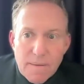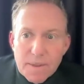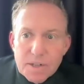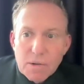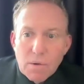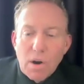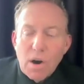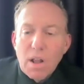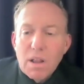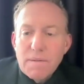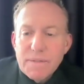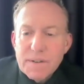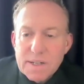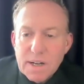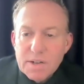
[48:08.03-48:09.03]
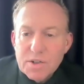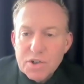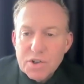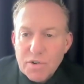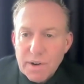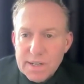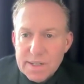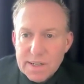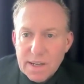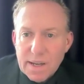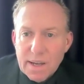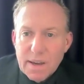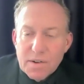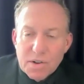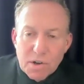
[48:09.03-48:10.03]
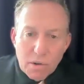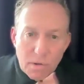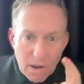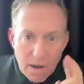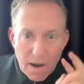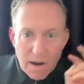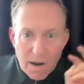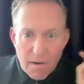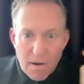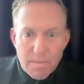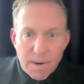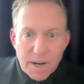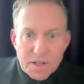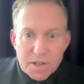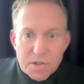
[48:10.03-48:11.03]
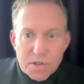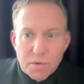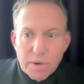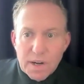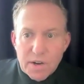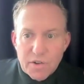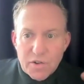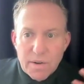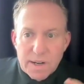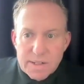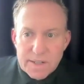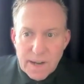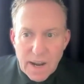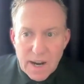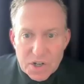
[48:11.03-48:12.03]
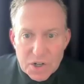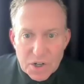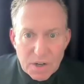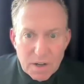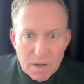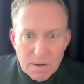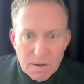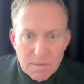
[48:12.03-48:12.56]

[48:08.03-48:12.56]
So all of a sudden, Tracy, no longer am I just doing a transaction,